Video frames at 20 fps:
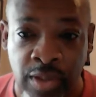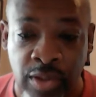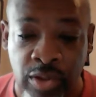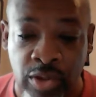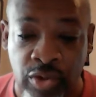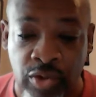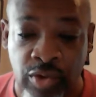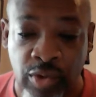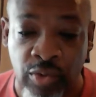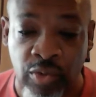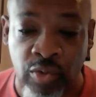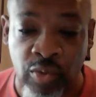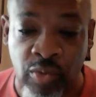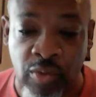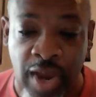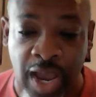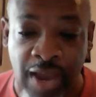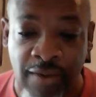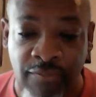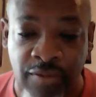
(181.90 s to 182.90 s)
the social
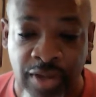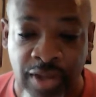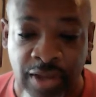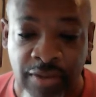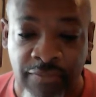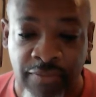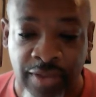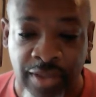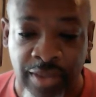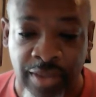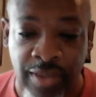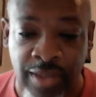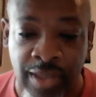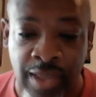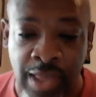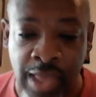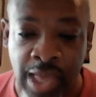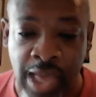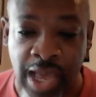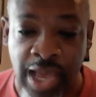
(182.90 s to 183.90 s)
gravity of it,
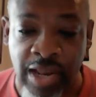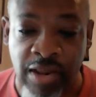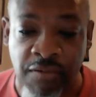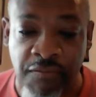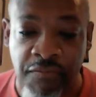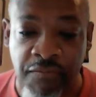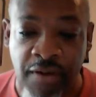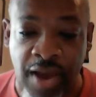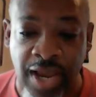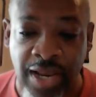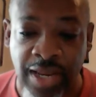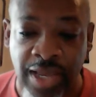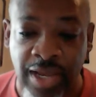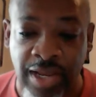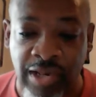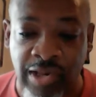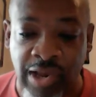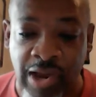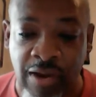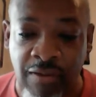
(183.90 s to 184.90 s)
and the frightening
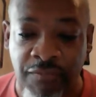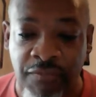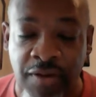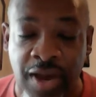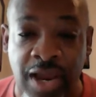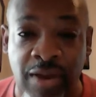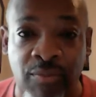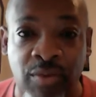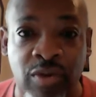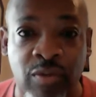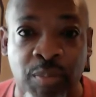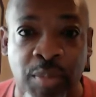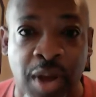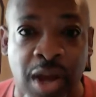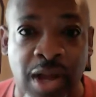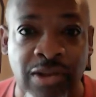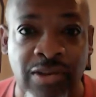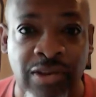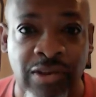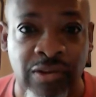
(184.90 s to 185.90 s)
and terrifying
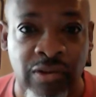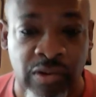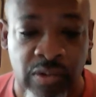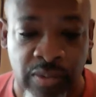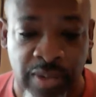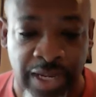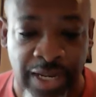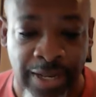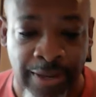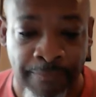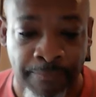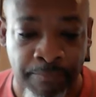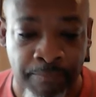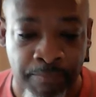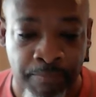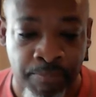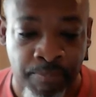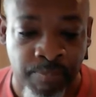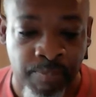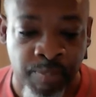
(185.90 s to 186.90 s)
responses to it.
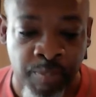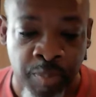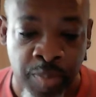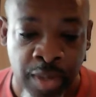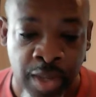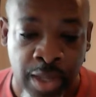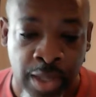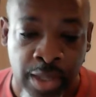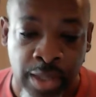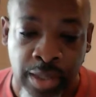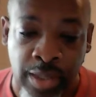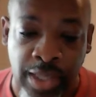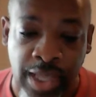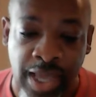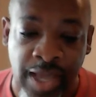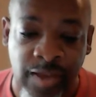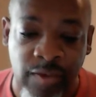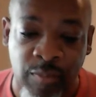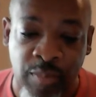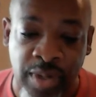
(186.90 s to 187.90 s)
There
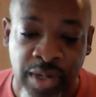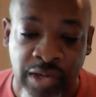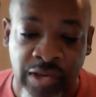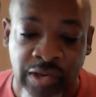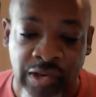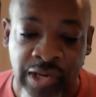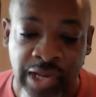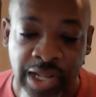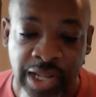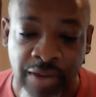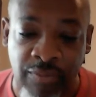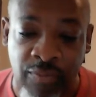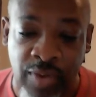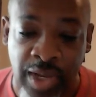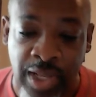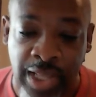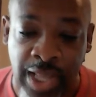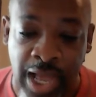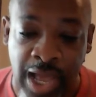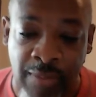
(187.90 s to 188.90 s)
has been a chilling
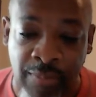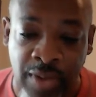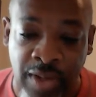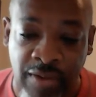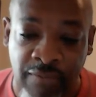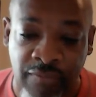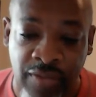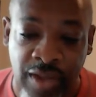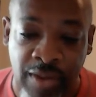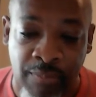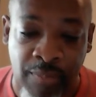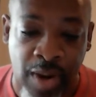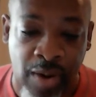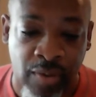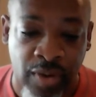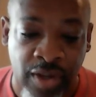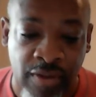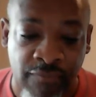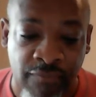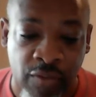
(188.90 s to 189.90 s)
realignment of the
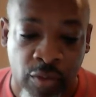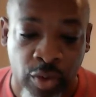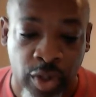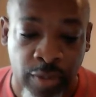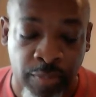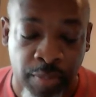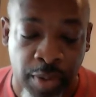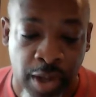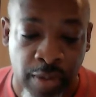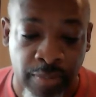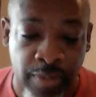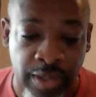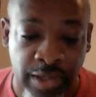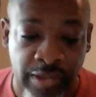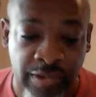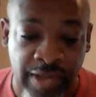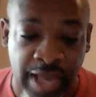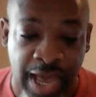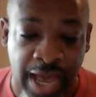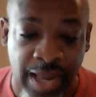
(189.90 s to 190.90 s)
American voting
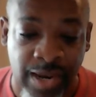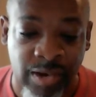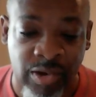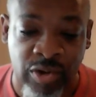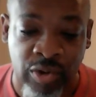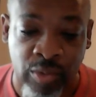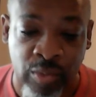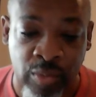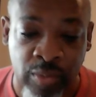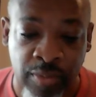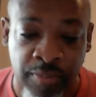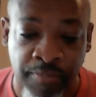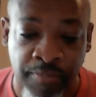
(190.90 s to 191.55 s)
public's attitude.